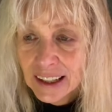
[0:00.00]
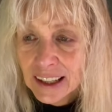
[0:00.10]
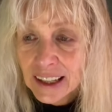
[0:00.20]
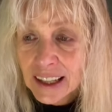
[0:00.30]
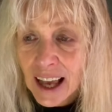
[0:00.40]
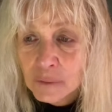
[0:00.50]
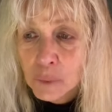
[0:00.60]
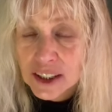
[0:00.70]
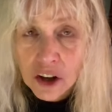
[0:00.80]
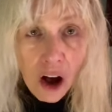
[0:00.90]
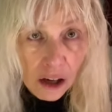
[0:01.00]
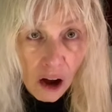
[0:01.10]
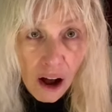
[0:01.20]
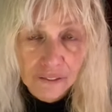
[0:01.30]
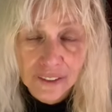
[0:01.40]
he had, we talk
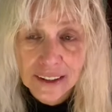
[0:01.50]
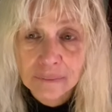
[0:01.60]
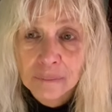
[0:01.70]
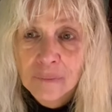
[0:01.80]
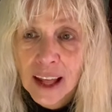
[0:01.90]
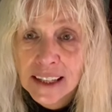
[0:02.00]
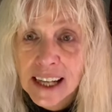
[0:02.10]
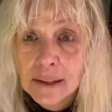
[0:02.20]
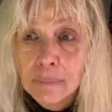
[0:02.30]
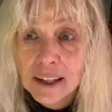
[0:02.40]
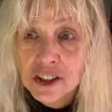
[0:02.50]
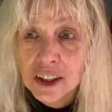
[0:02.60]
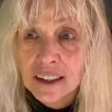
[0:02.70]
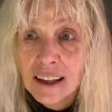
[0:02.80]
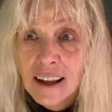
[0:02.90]
often, and he had
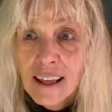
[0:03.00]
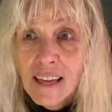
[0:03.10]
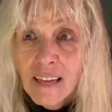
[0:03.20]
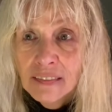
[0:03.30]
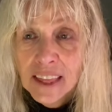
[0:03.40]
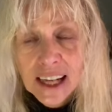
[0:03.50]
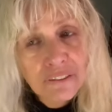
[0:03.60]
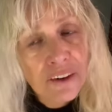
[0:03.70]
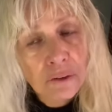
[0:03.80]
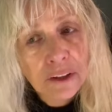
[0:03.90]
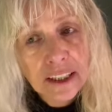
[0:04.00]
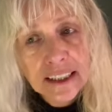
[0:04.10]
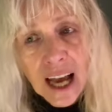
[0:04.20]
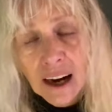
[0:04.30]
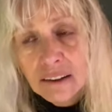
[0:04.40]
mentioned that he felt really
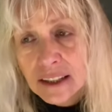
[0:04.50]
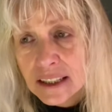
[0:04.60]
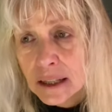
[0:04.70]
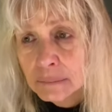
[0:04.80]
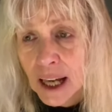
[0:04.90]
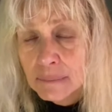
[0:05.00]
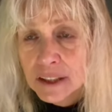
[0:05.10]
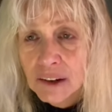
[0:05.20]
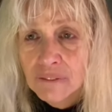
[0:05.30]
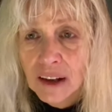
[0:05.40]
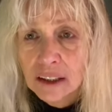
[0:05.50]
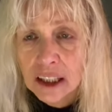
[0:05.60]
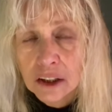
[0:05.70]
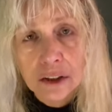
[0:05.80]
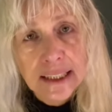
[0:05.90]
tired and sometimes he felt a
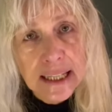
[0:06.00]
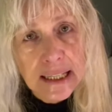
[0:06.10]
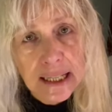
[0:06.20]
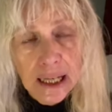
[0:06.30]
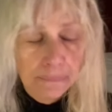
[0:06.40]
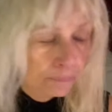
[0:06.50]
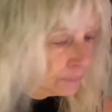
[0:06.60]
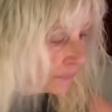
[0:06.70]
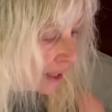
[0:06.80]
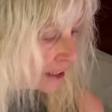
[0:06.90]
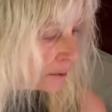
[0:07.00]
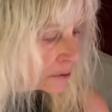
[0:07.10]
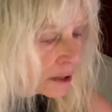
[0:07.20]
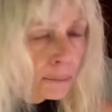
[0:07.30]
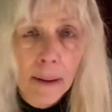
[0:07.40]
little dizzy, like he
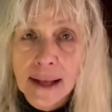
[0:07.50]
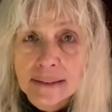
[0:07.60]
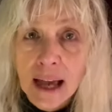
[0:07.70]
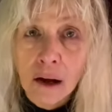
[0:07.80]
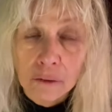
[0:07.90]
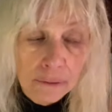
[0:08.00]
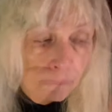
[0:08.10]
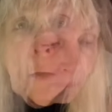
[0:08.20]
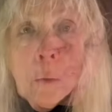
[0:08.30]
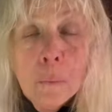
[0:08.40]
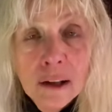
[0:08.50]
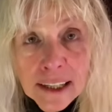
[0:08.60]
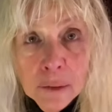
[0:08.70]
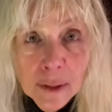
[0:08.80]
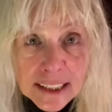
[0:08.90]
was gonna pass out. Well,
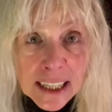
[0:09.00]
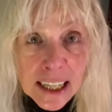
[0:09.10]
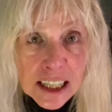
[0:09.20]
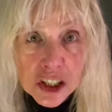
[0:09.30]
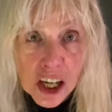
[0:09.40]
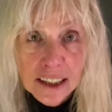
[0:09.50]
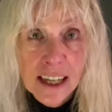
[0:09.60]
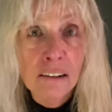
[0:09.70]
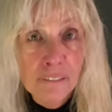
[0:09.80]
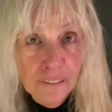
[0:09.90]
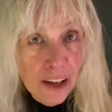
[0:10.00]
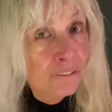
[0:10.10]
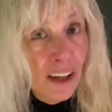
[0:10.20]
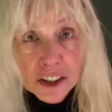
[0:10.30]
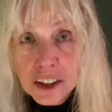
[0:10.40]
he went to get it checked out.
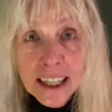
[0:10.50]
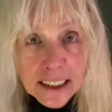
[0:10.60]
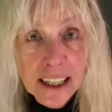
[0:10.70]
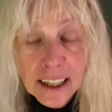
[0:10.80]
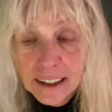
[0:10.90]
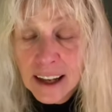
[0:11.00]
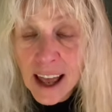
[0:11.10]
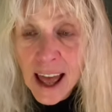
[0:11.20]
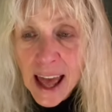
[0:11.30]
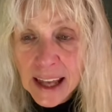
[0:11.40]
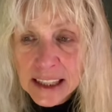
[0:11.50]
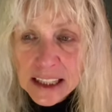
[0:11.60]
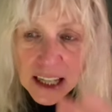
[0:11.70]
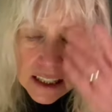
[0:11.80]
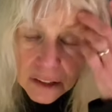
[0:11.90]
Eventually he did. And
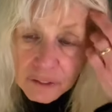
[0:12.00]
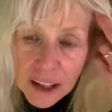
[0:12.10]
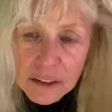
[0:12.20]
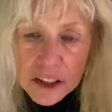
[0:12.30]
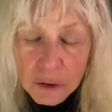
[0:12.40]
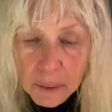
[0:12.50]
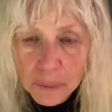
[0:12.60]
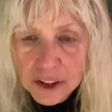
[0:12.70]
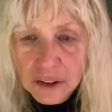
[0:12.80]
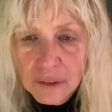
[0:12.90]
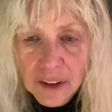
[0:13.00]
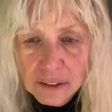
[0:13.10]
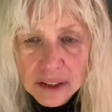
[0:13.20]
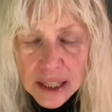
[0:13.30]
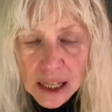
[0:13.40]
he's, he's a veteran, so he went to the
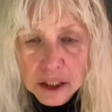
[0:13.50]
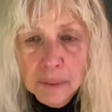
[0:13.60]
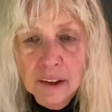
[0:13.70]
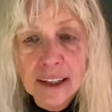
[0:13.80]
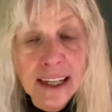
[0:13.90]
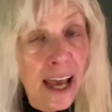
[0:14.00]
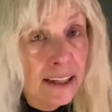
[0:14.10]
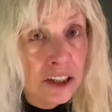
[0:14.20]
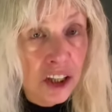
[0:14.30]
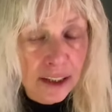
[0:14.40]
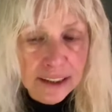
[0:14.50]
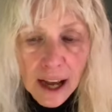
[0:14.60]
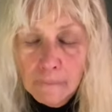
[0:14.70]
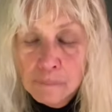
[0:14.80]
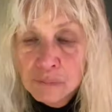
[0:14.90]
Veterans Hospital and had it checked out.